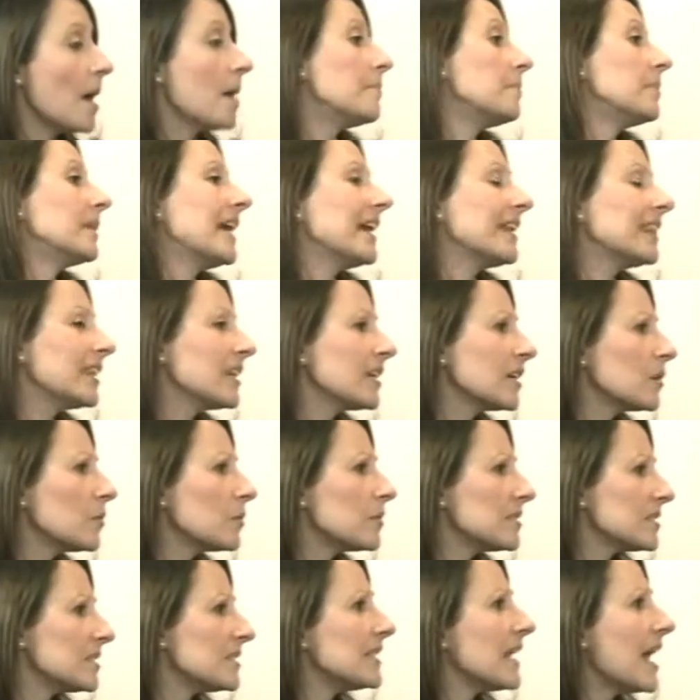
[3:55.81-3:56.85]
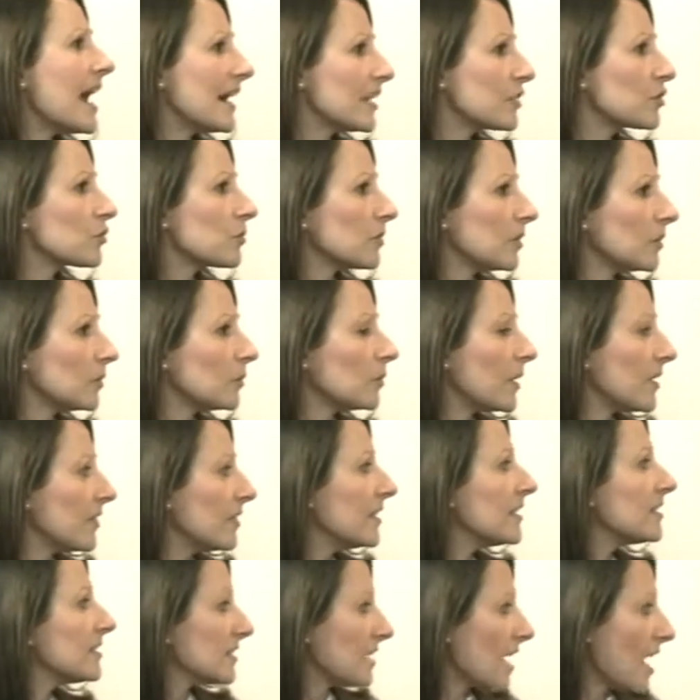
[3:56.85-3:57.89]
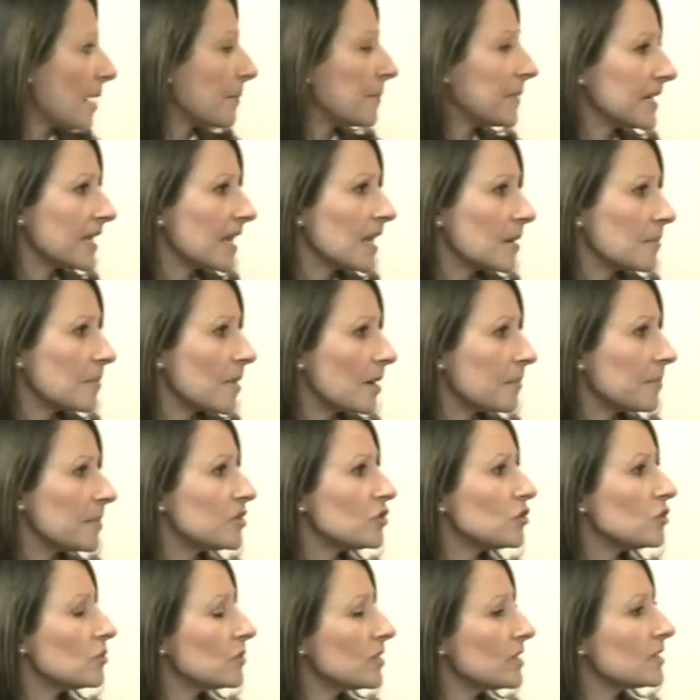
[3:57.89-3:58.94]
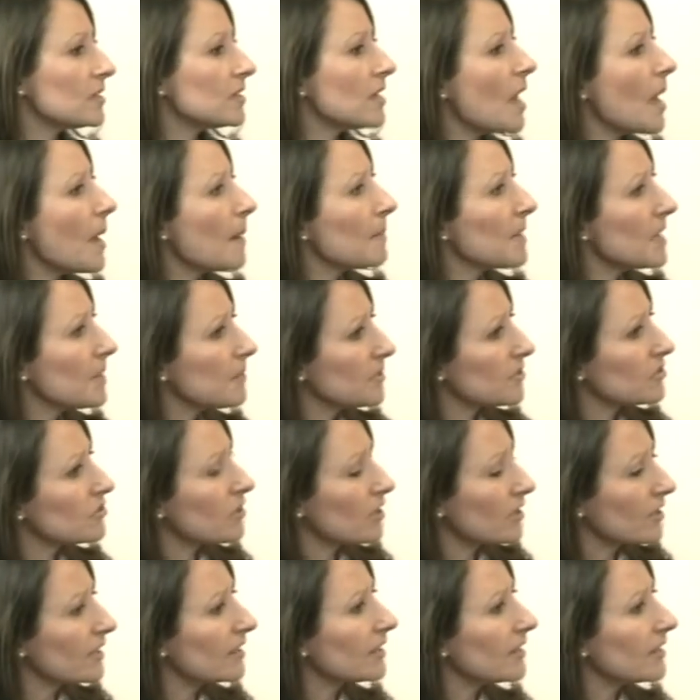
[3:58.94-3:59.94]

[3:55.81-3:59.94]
but I think it was natural when this topic came up, as soon as people started